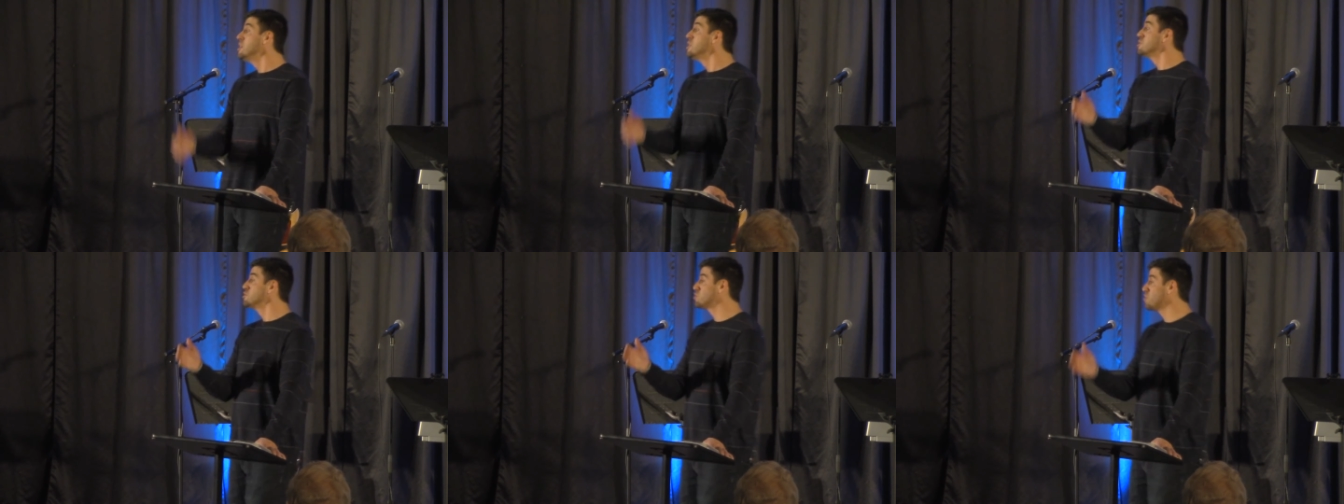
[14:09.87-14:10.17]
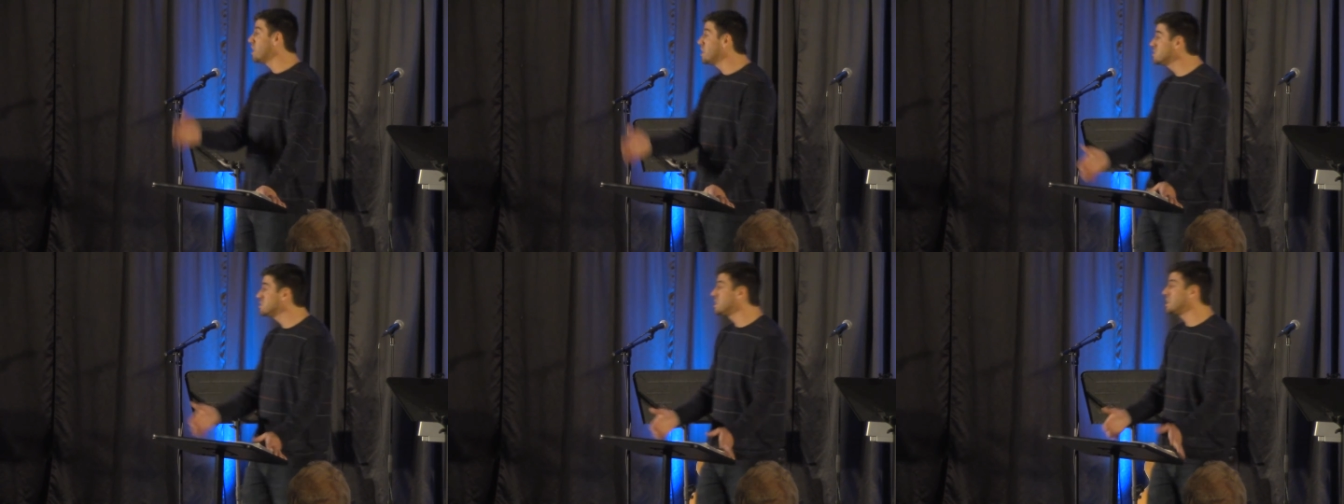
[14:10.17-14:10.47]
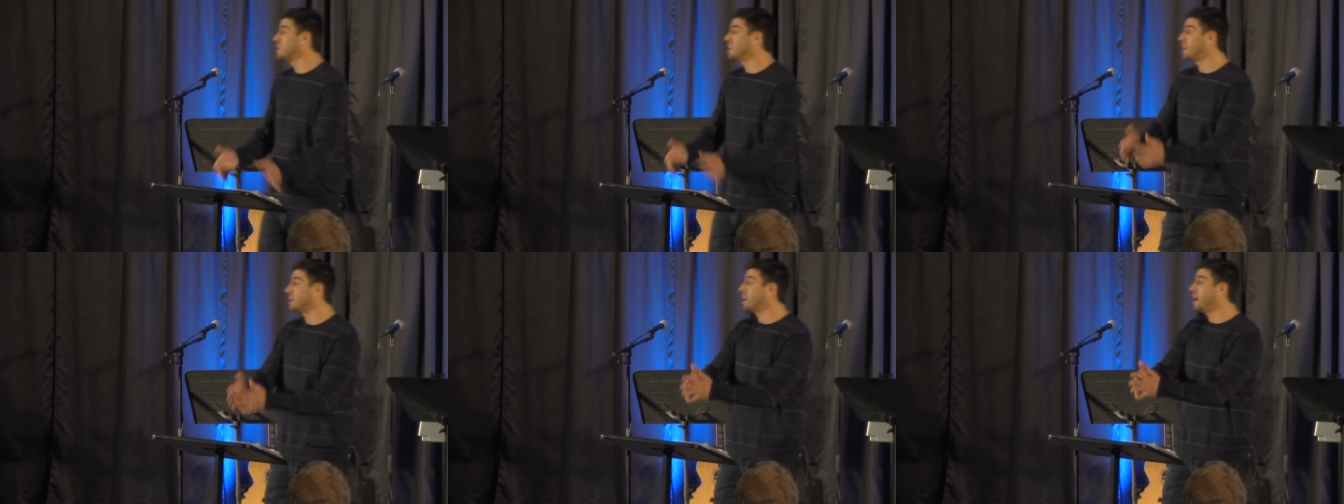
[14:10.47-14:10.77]

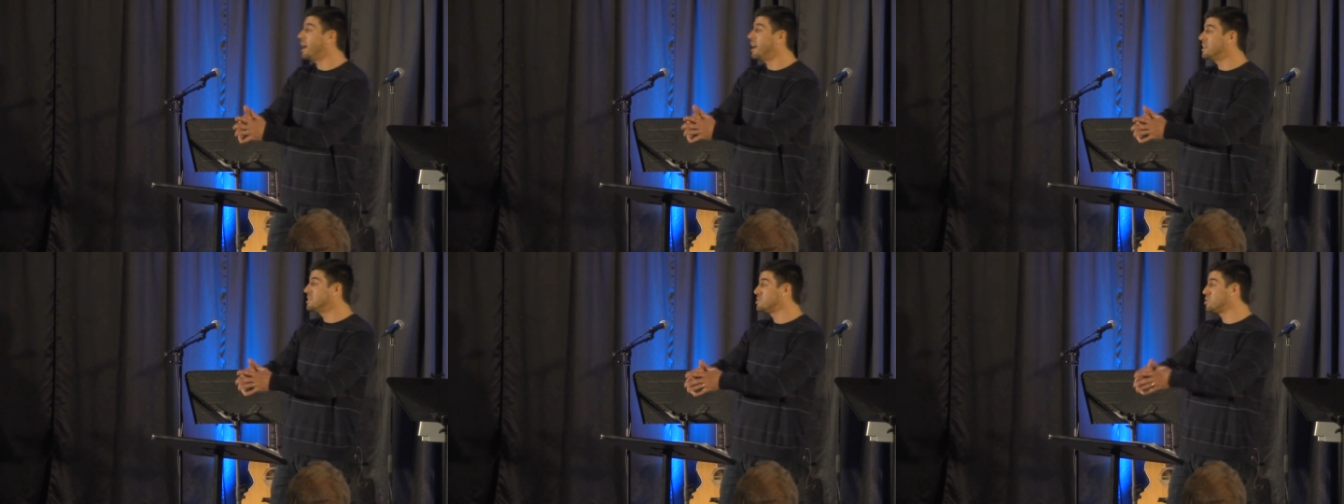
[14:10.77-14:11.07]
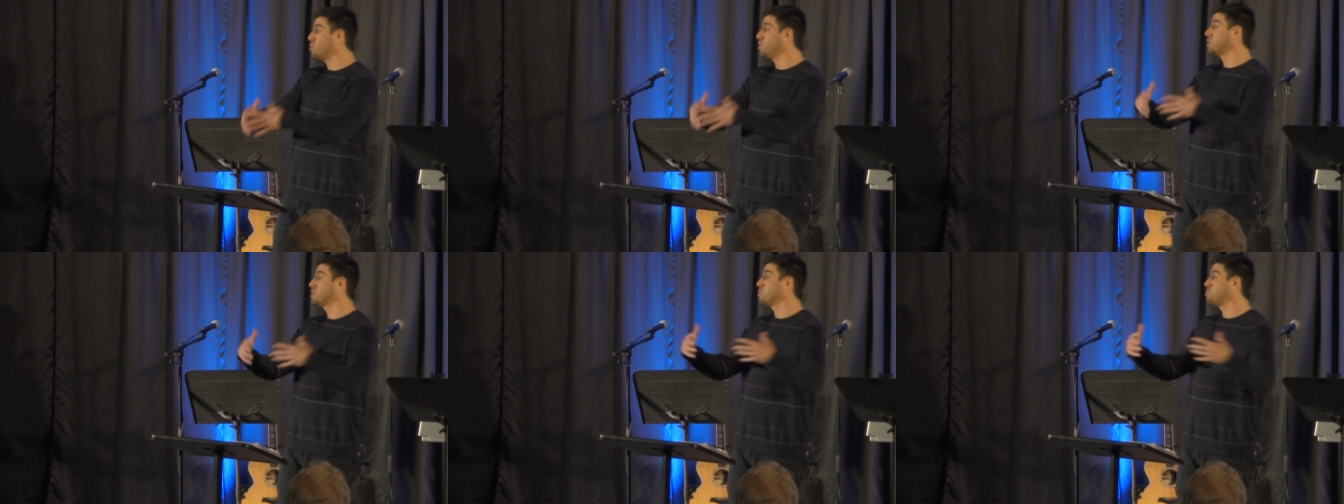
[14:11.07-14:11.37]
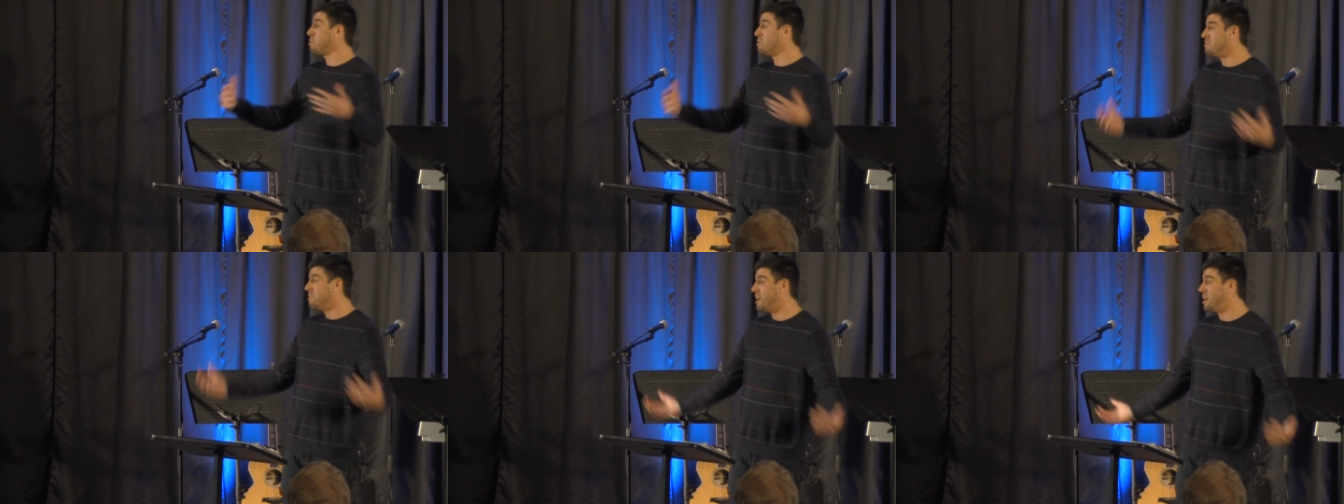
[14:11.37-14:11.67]
trusting that God is going to
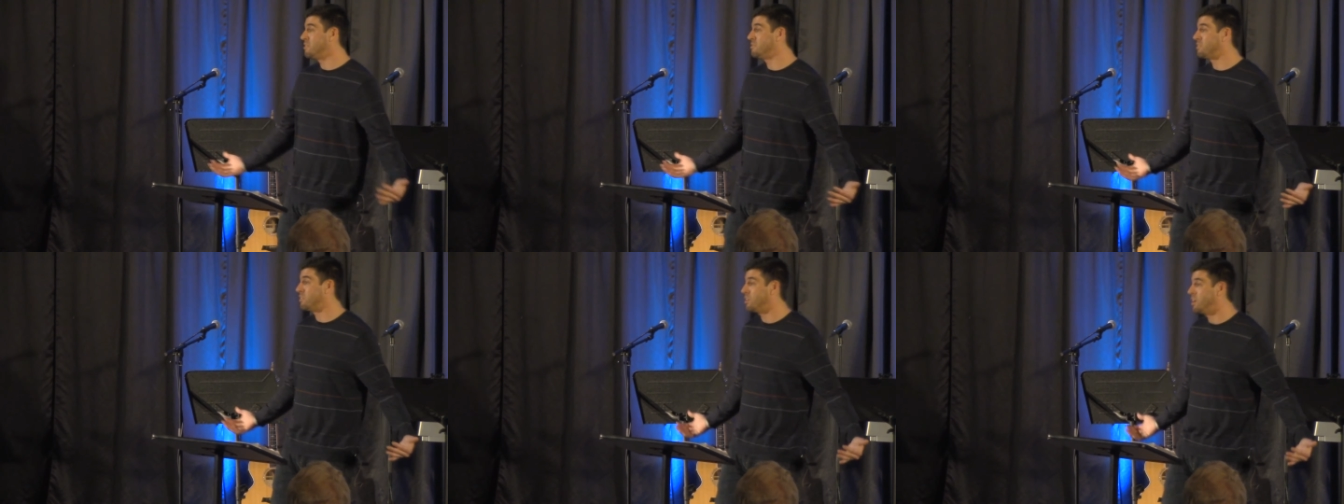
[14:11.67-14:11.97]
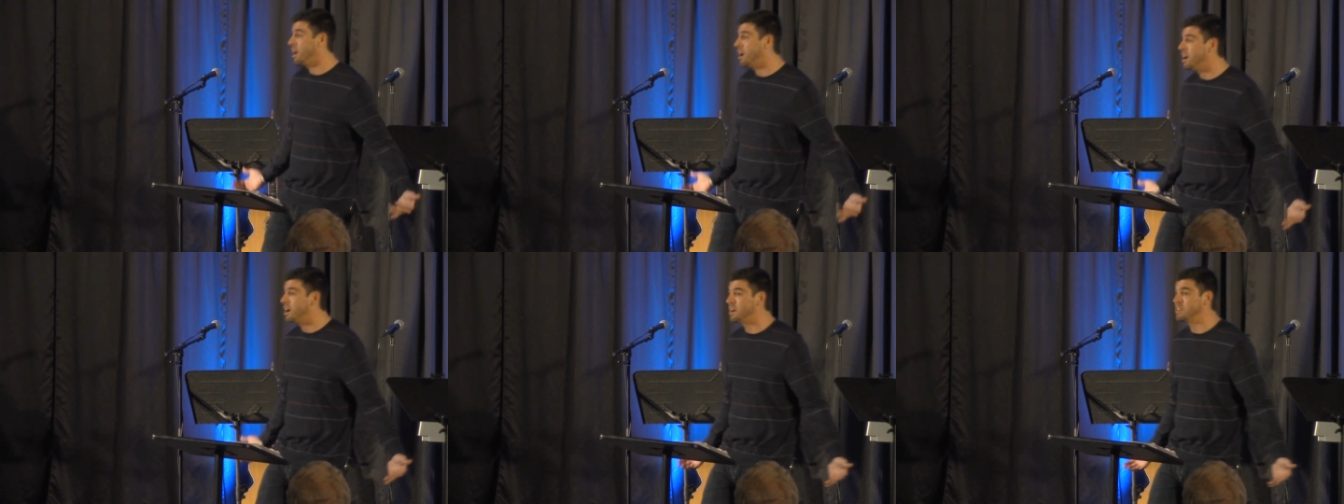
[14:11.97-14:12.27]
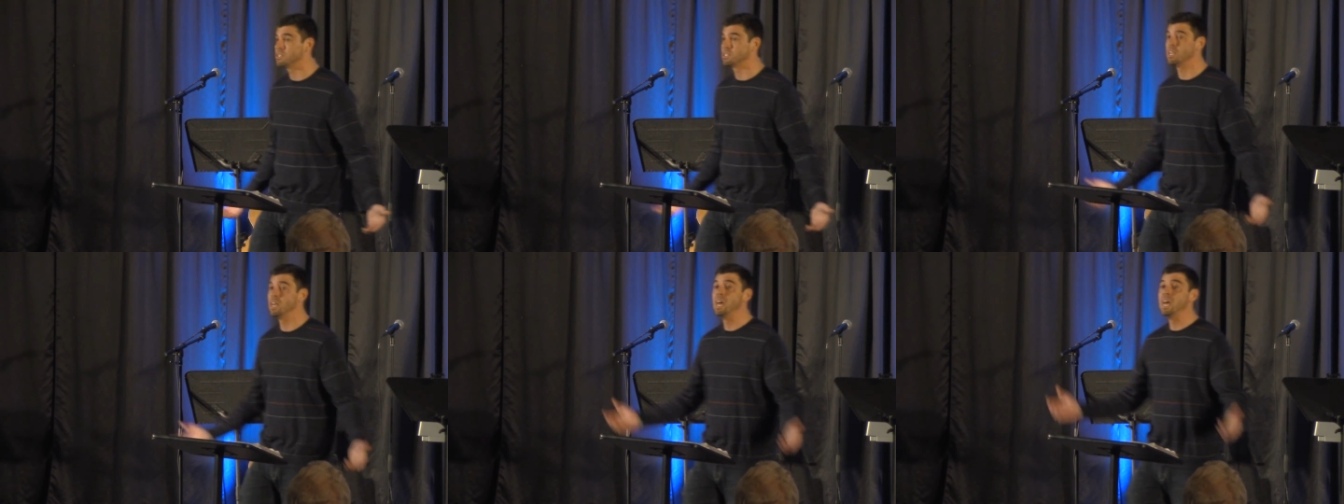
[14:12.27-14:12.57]
provide for
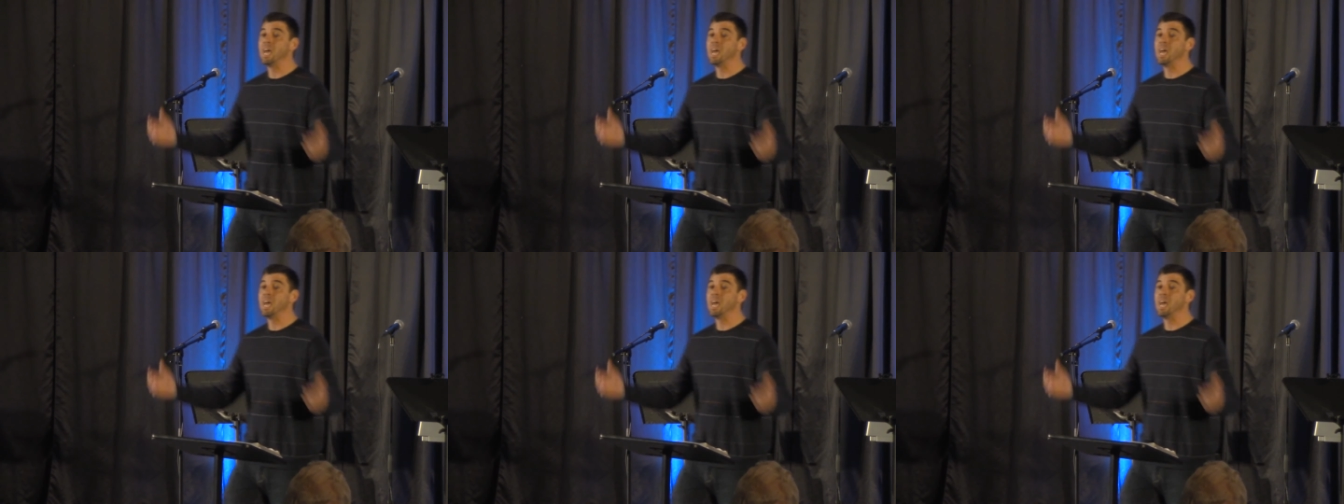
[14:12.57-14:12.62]
us